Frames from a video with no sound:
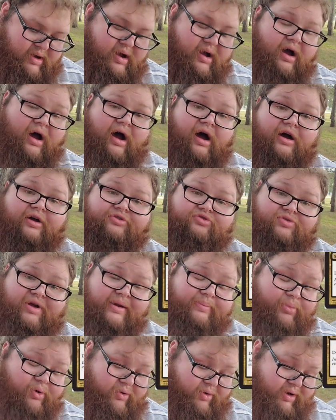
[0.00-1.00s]

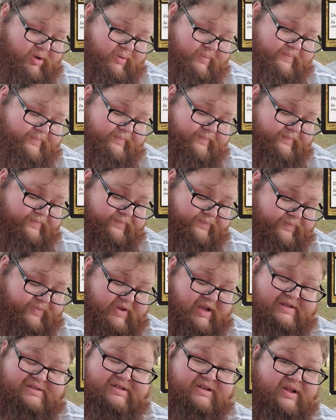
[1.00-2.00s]
Dreadbore,
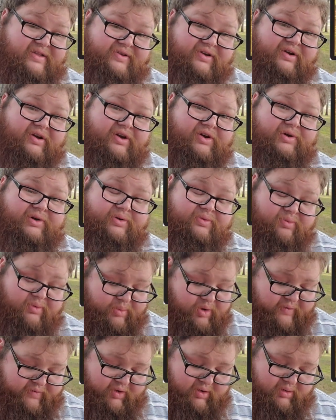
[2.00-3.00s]
it's another good
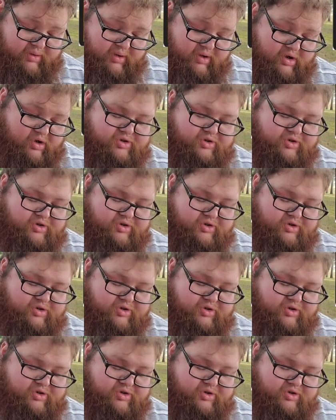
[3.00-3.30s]
removal.